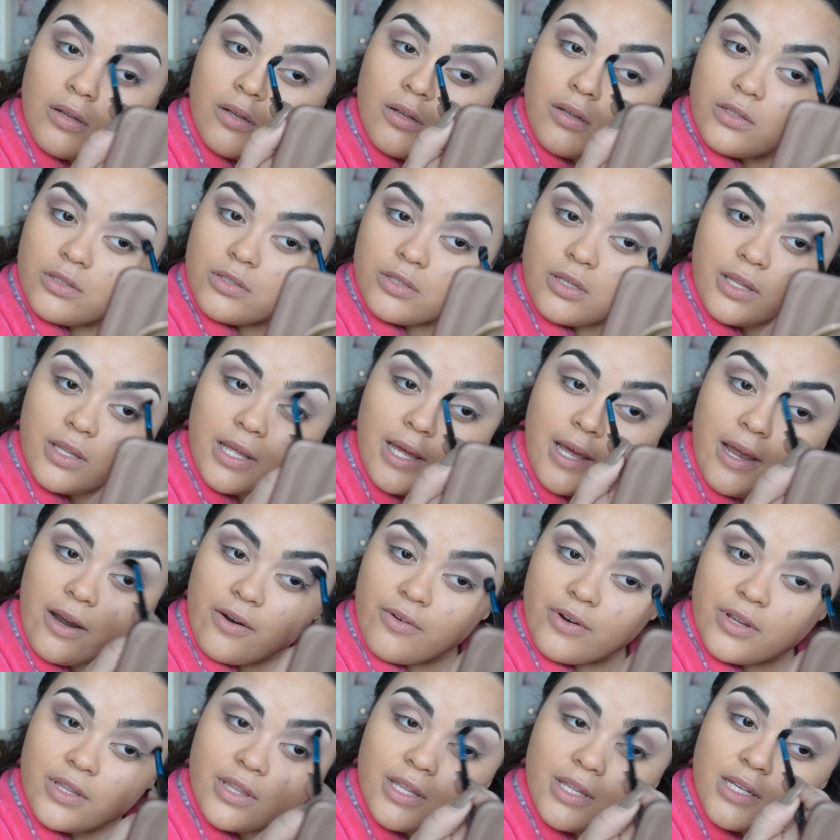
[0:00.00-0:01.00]
So that
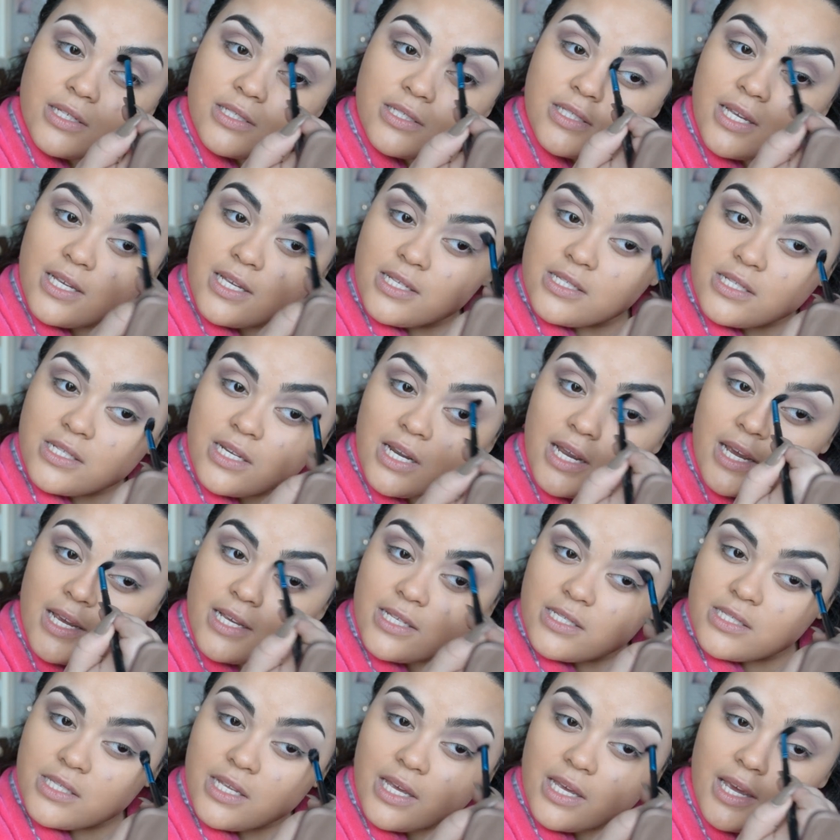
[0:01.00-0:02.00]
everything stays
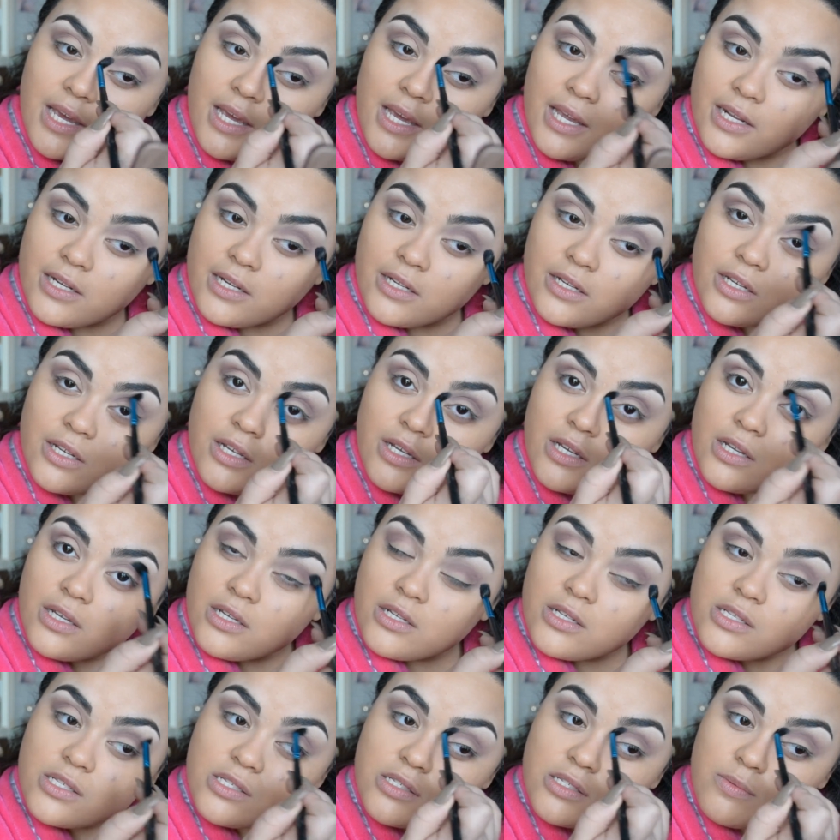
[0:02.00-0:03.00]
nice and
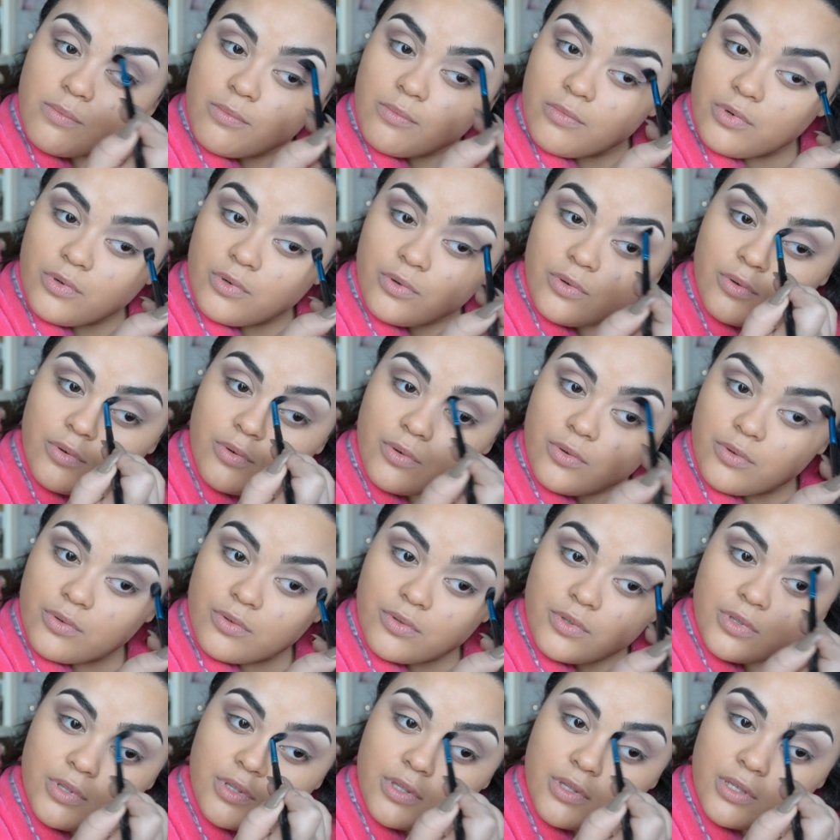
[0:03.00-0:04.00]
smooth.